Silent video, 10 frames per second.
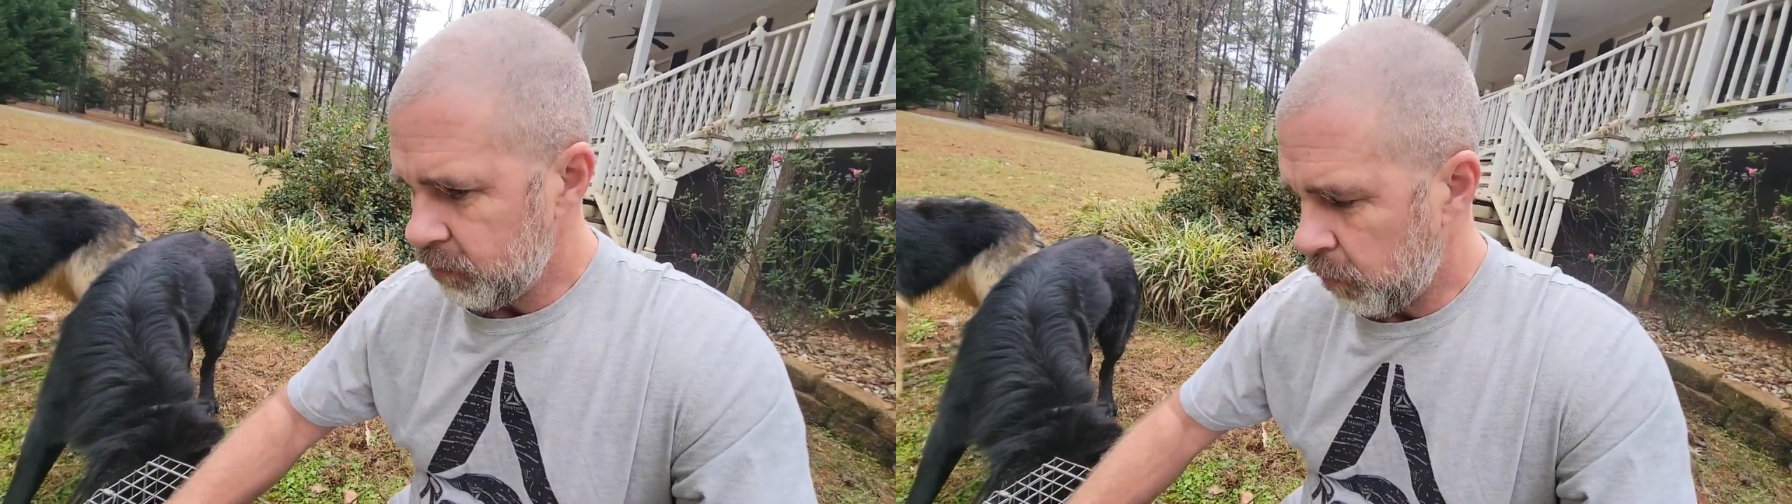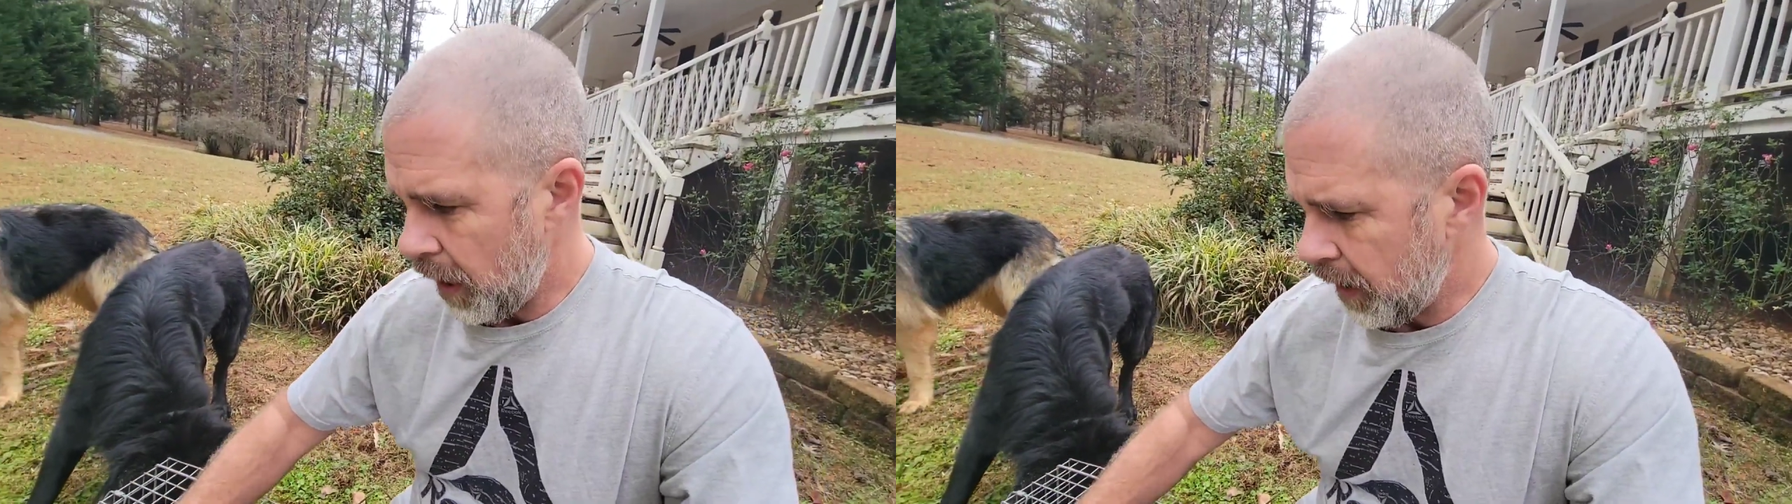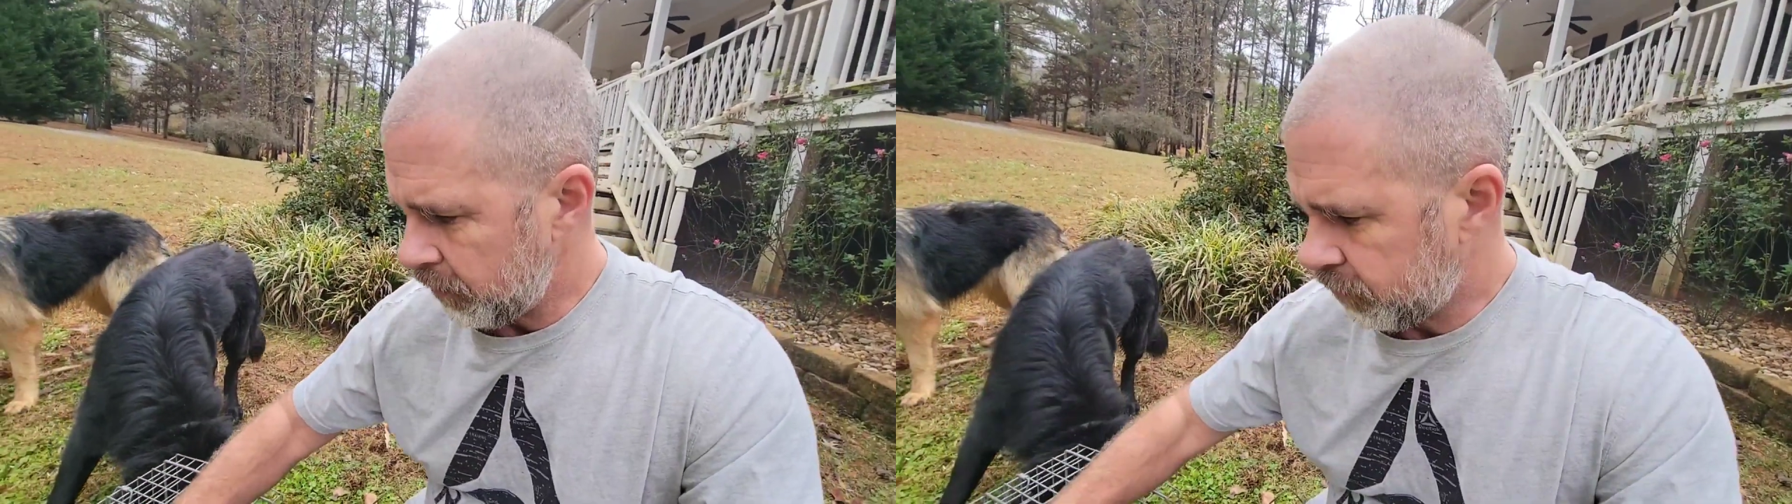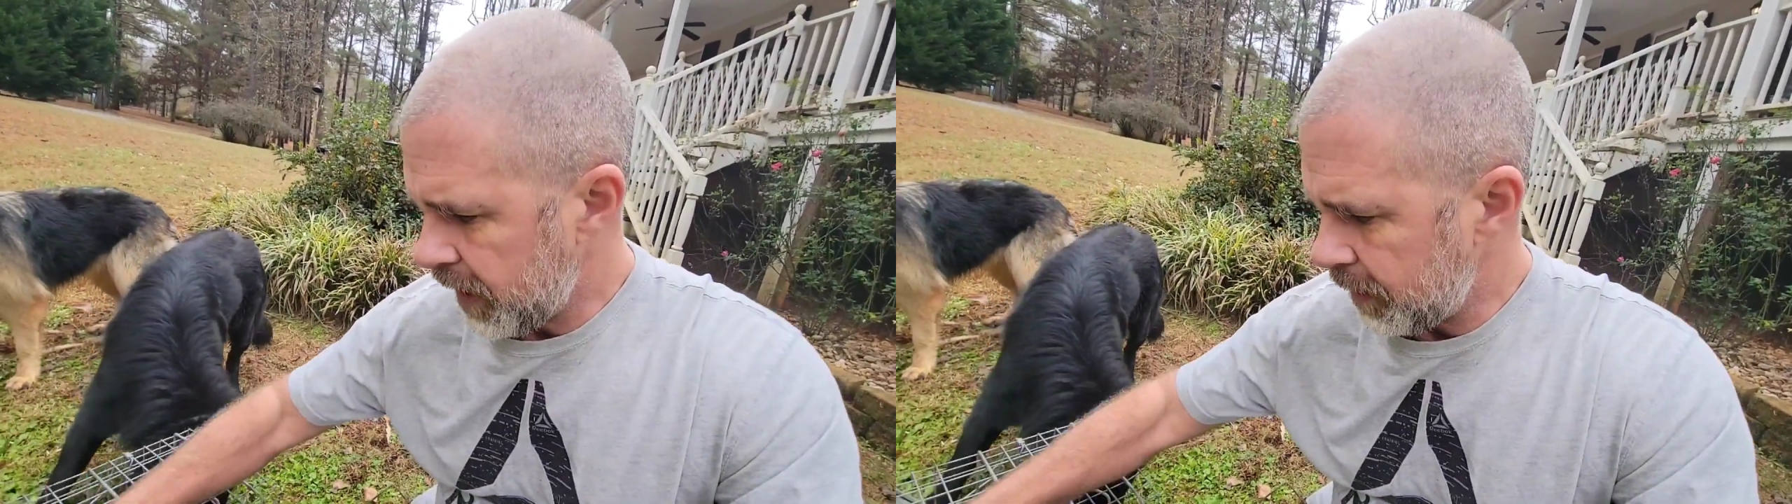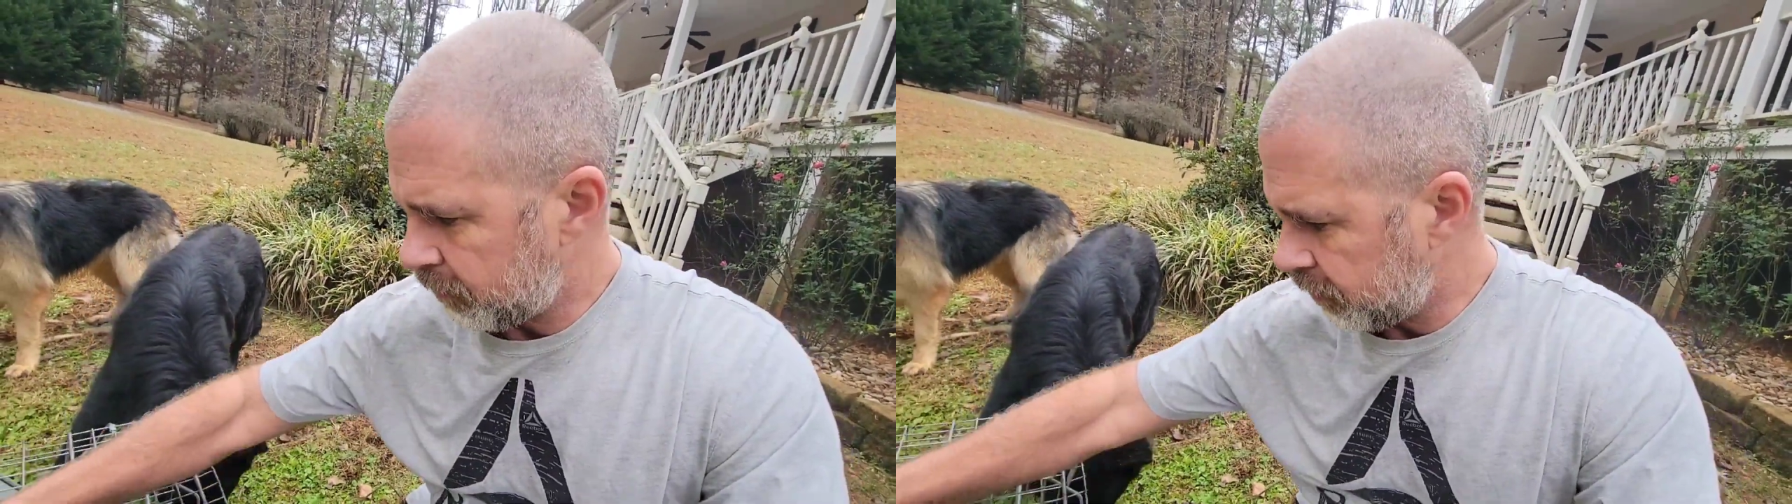wire
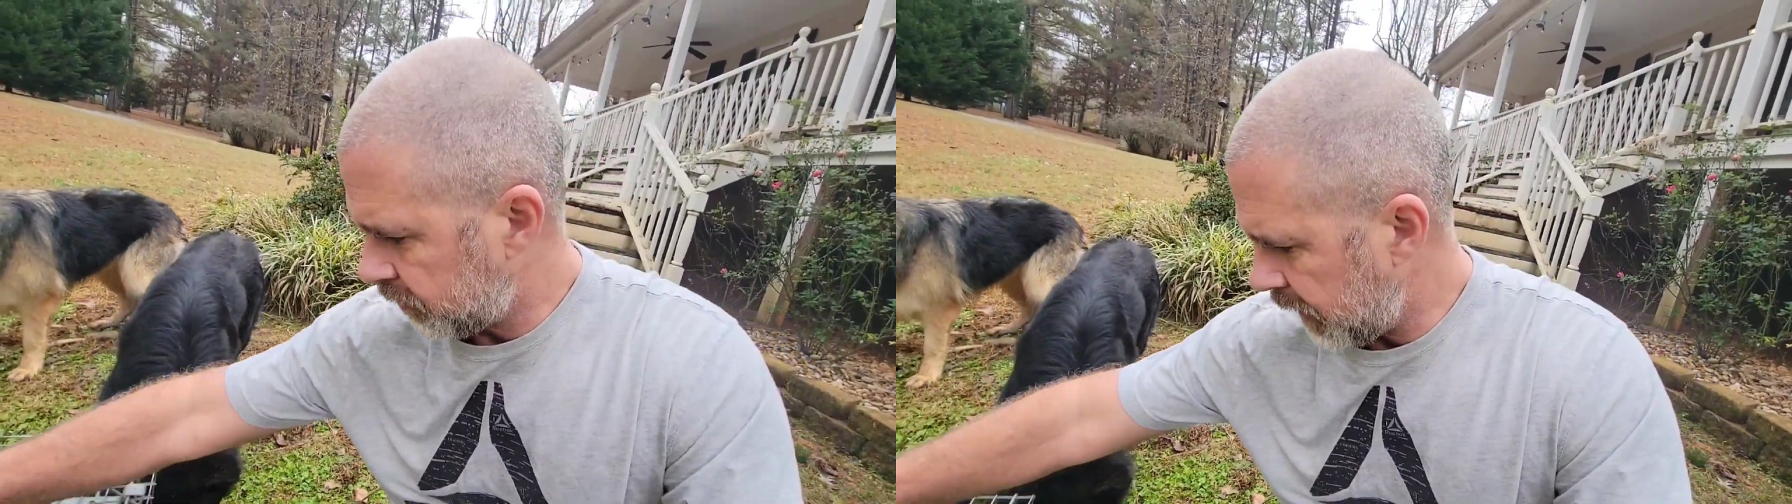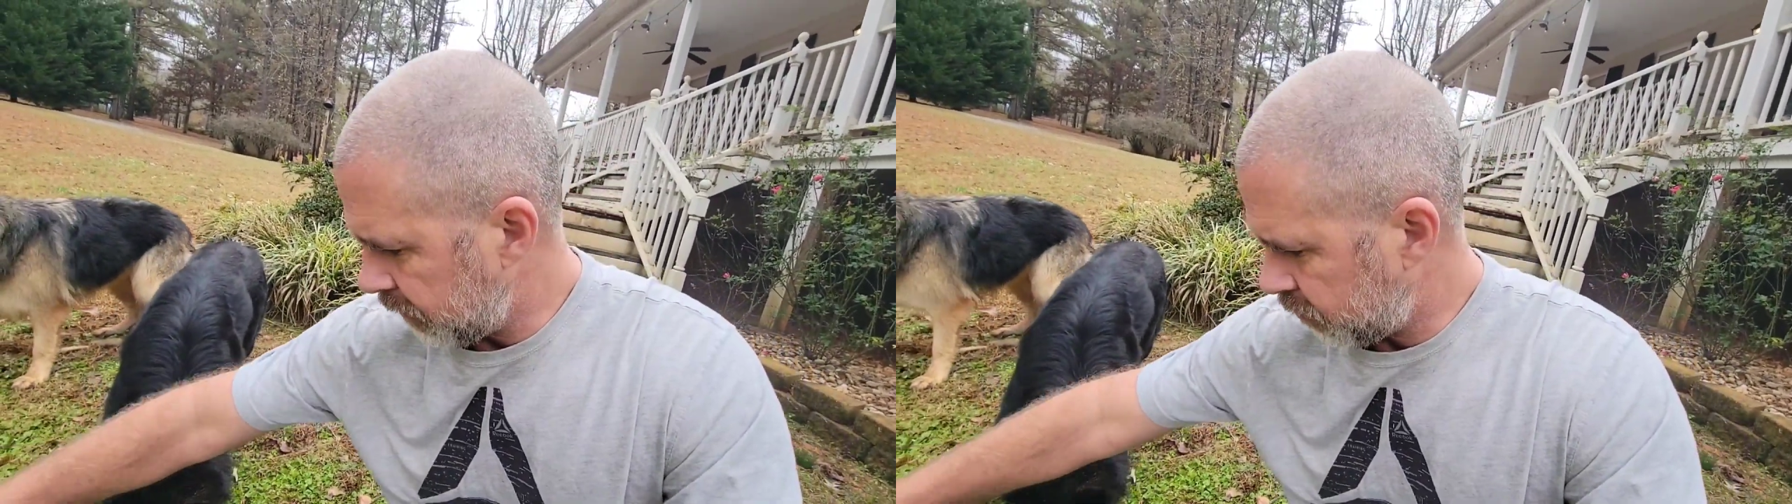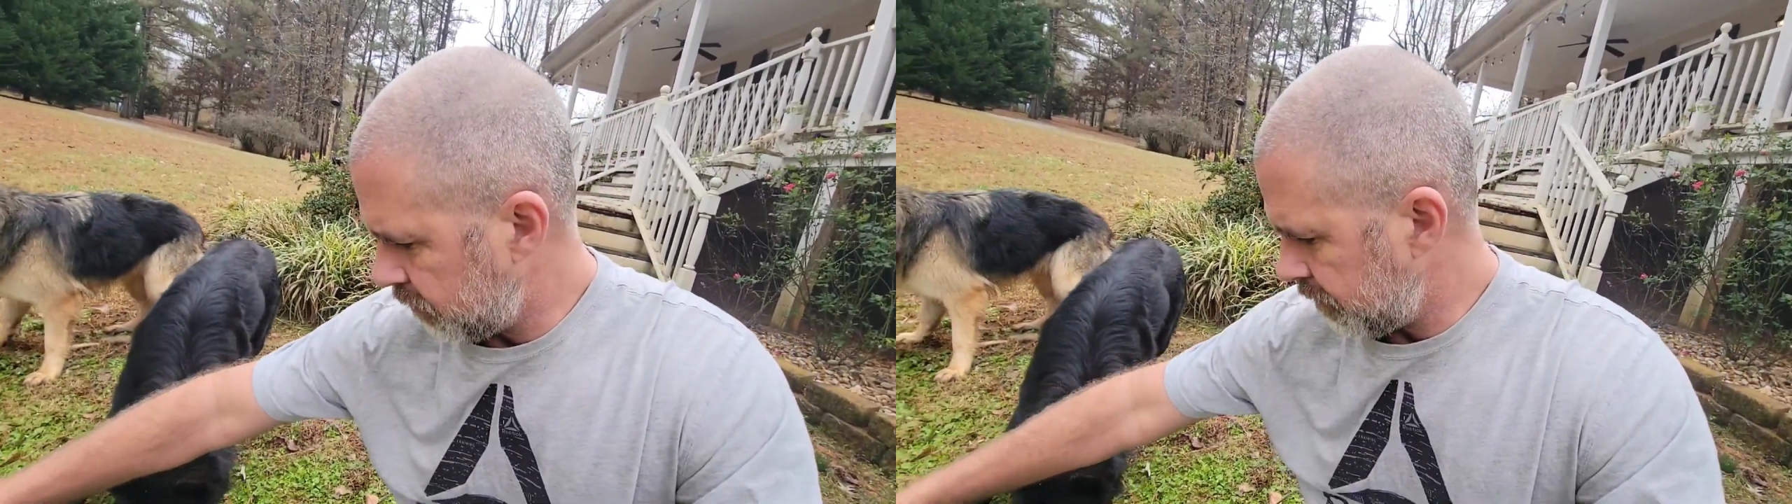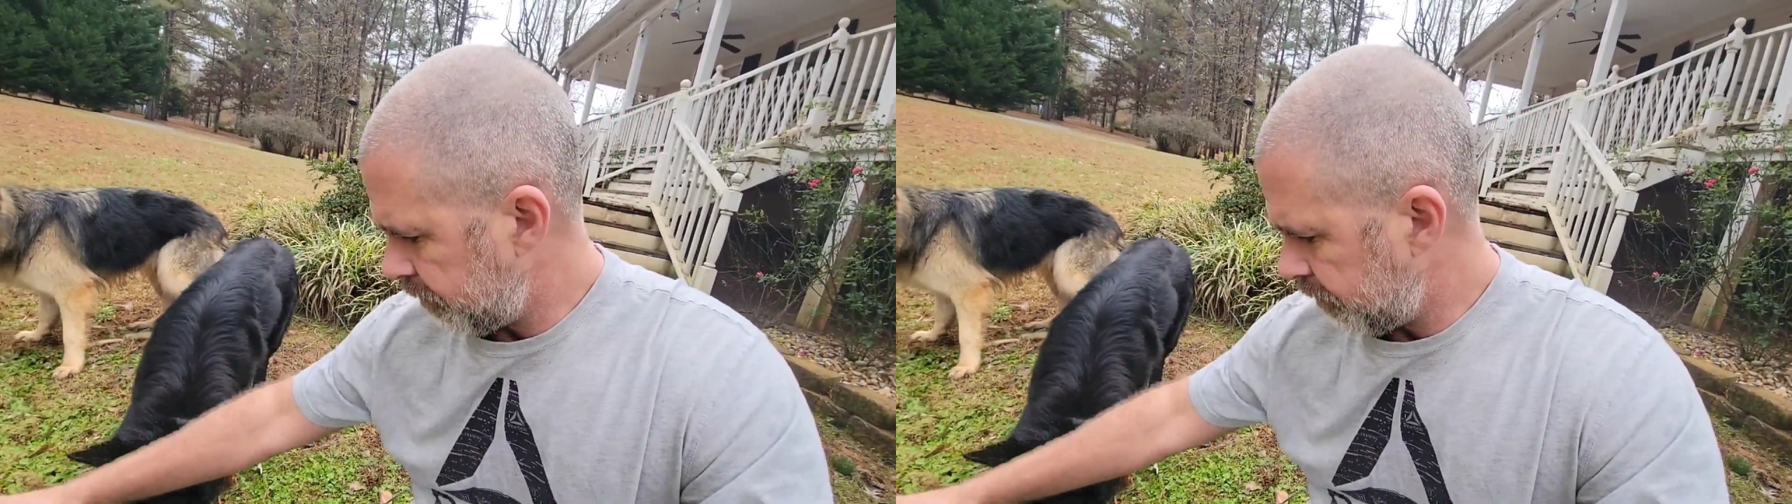traps just ain't,